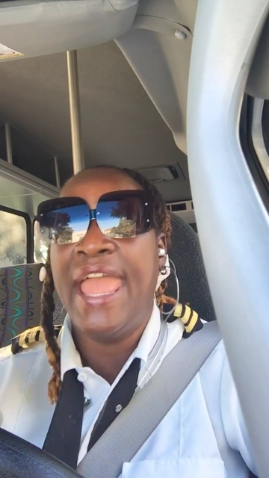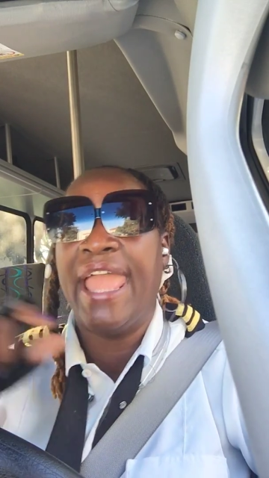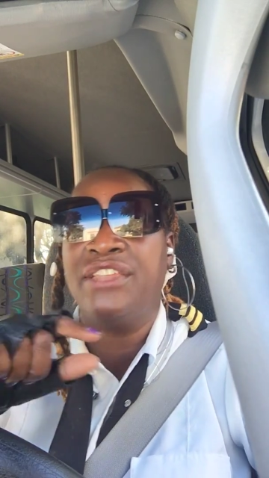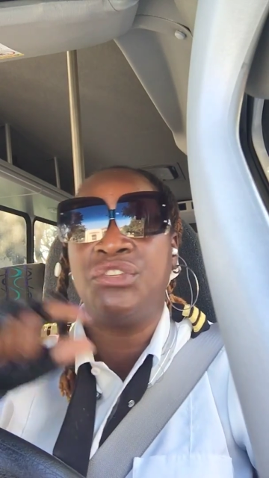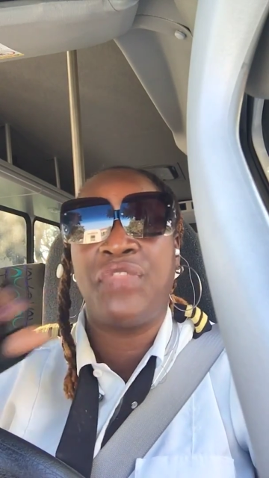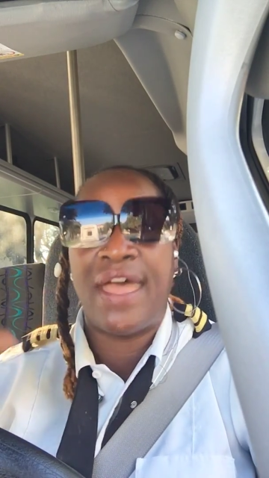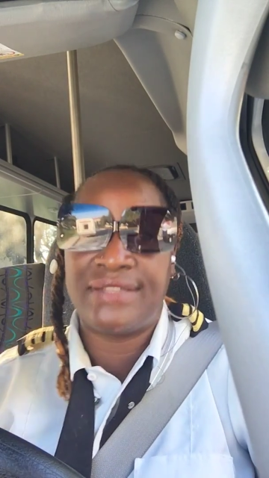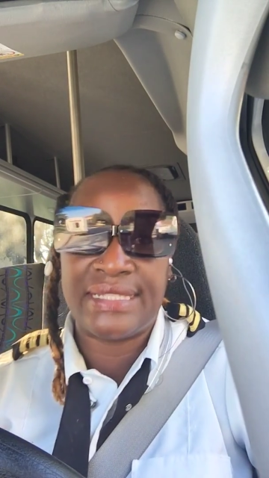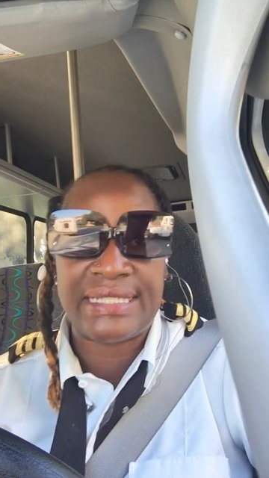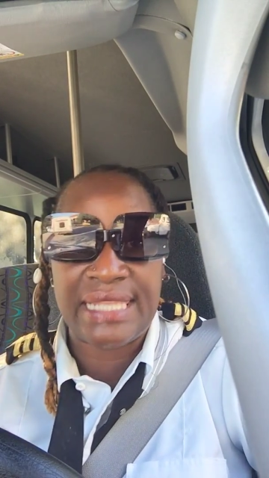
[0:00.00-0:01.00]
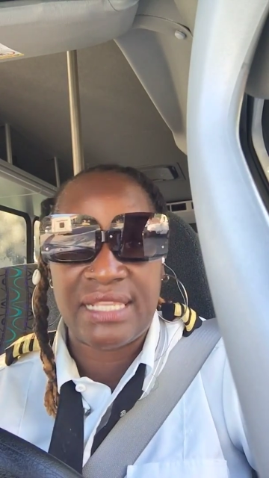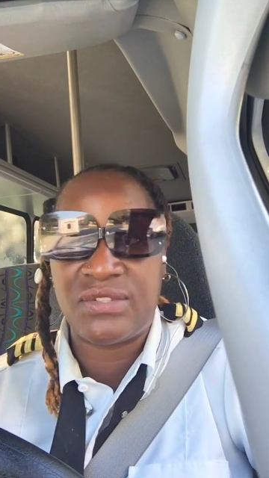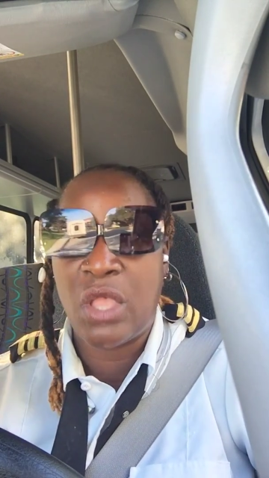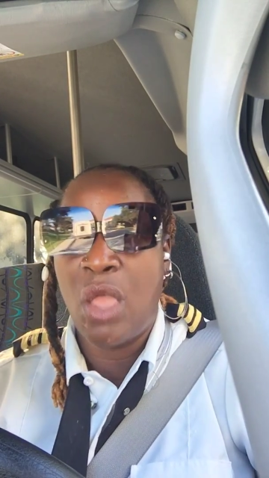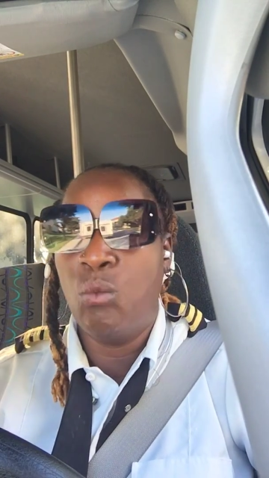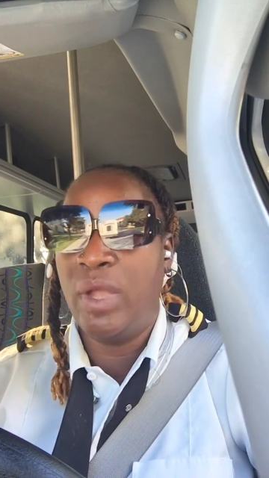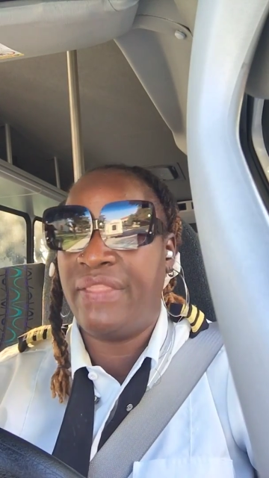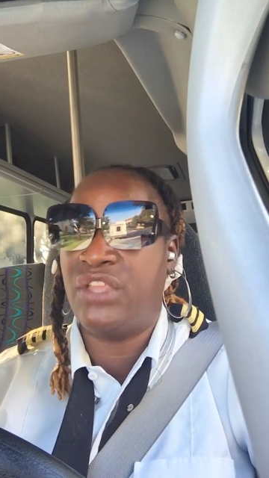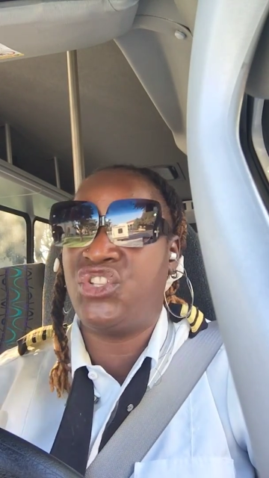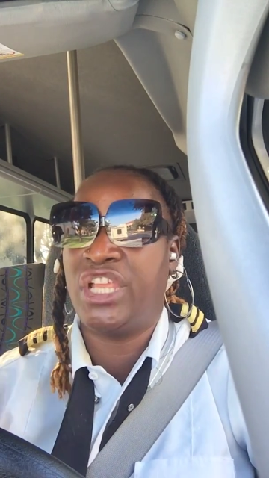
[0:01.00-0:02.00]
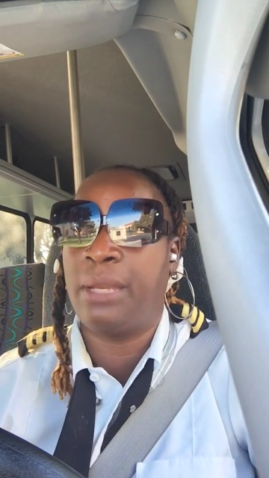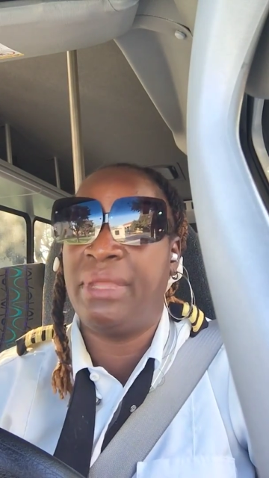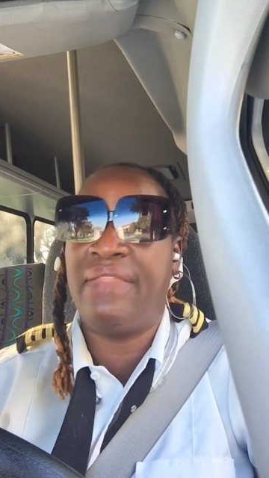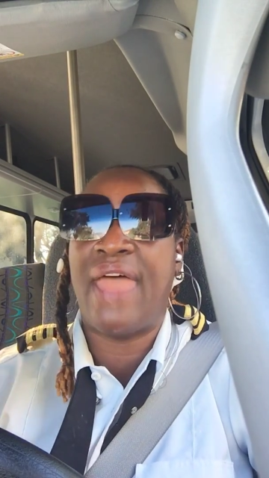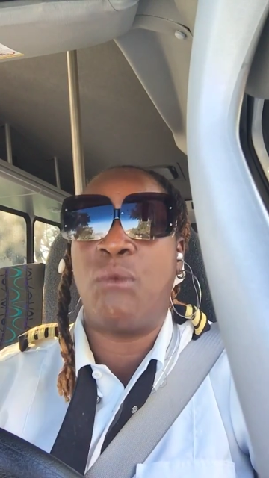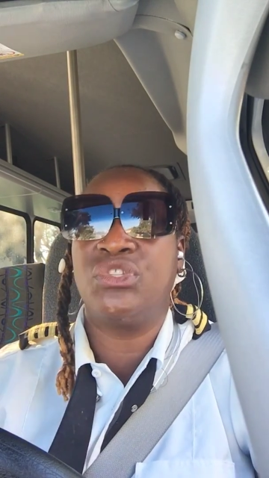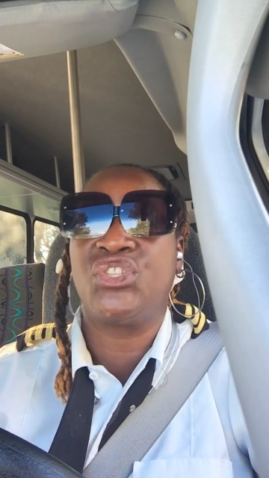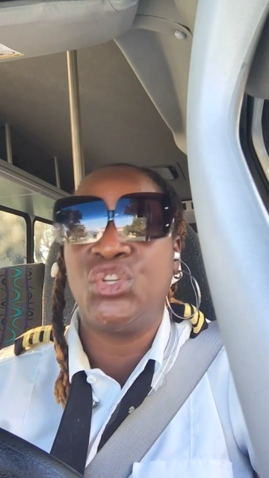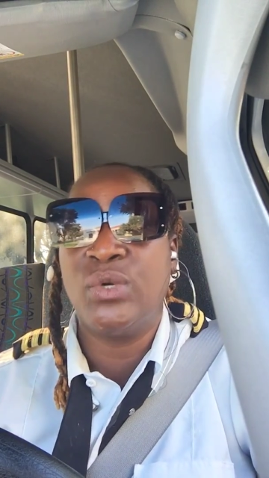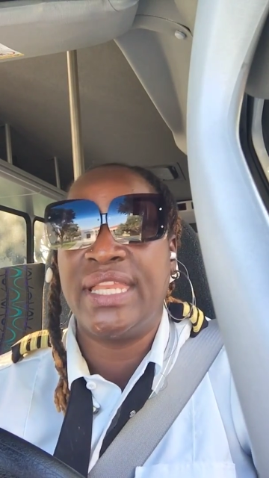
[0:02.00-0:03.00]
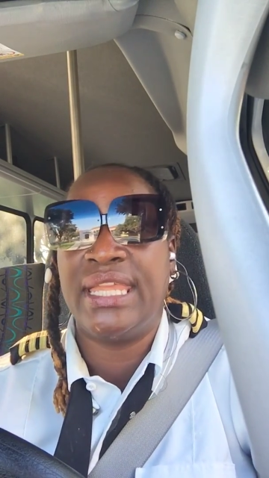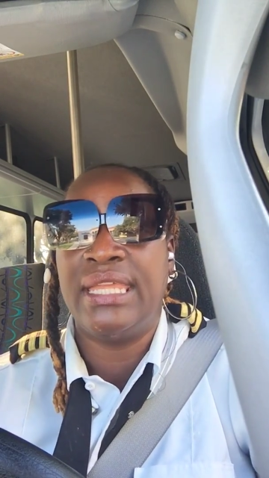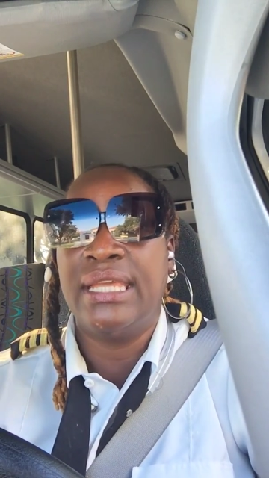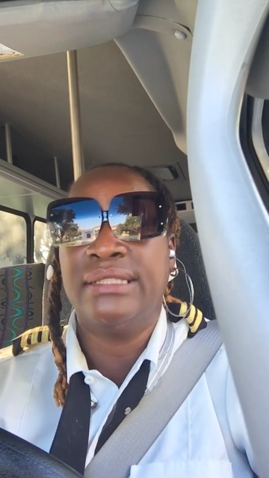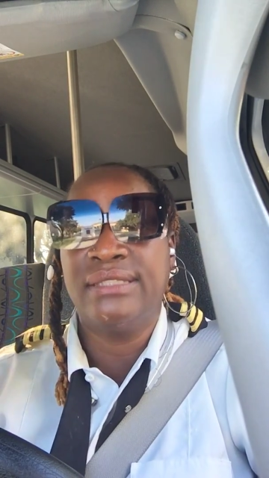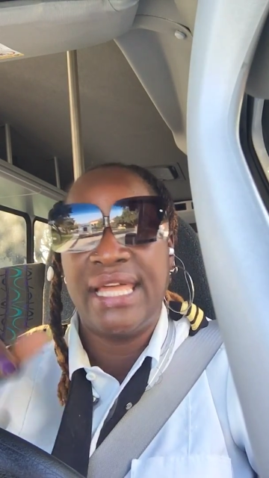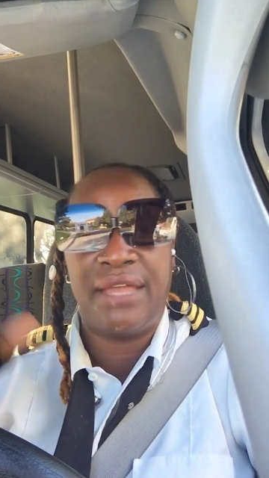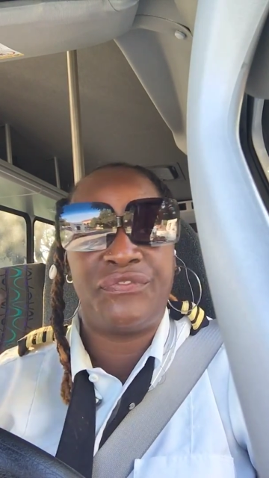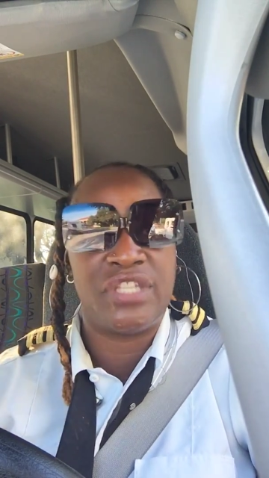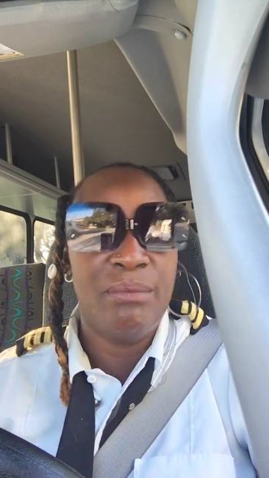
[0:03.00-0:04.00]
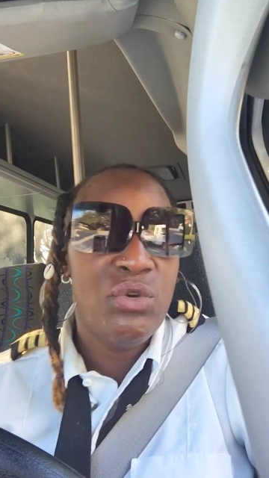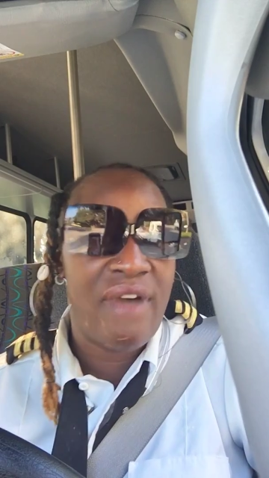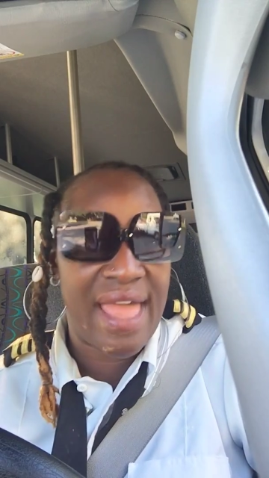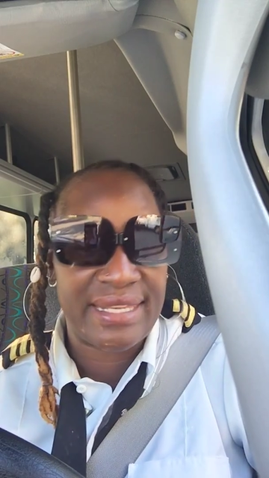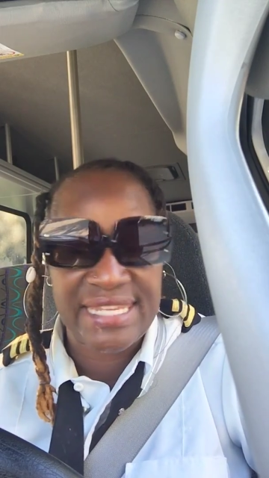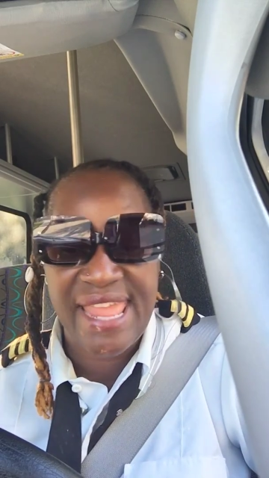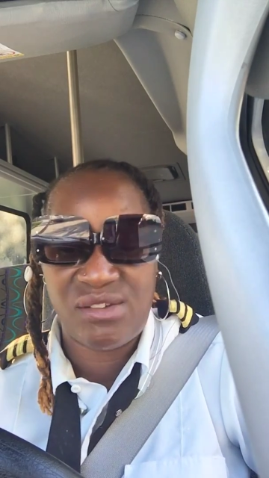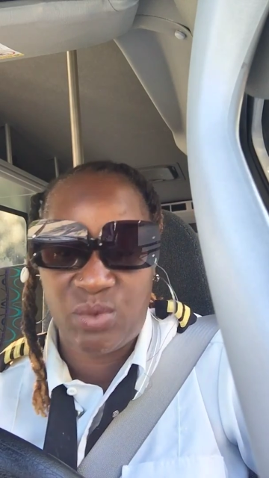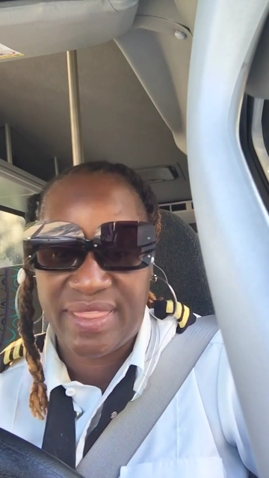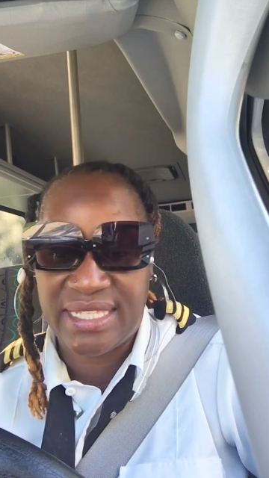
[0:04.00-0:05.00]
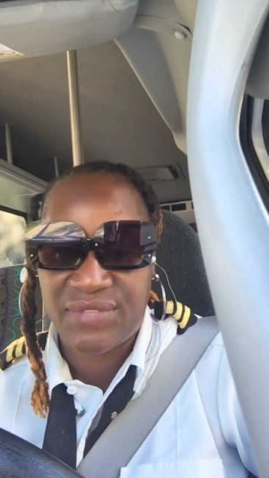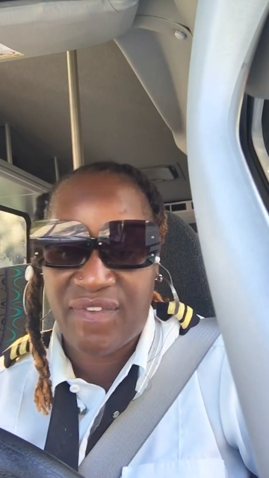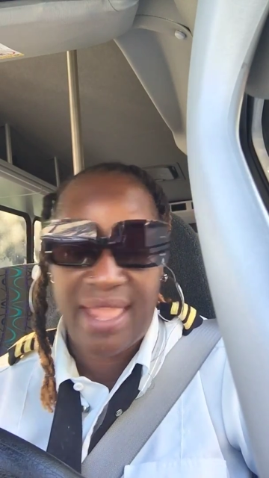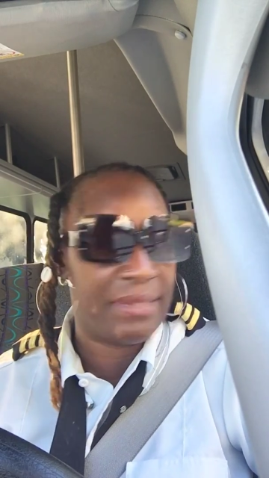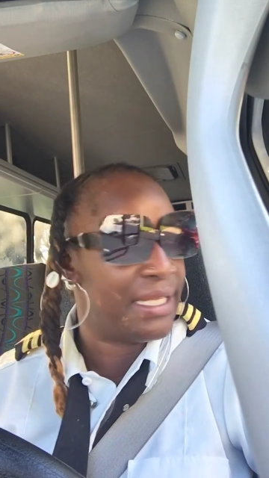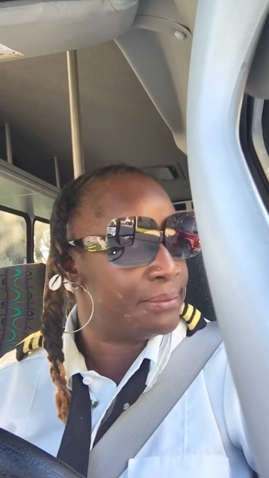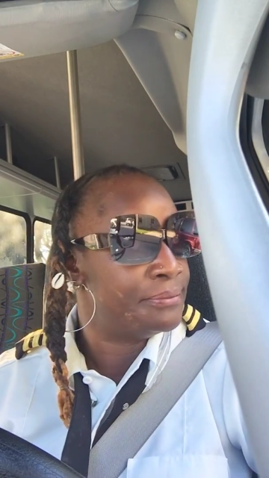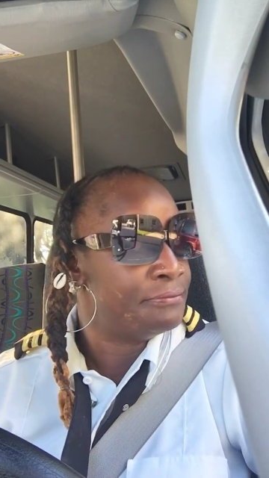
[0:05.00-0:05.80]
in 2006 when the gentleman that was doing it left to move out of town with his family.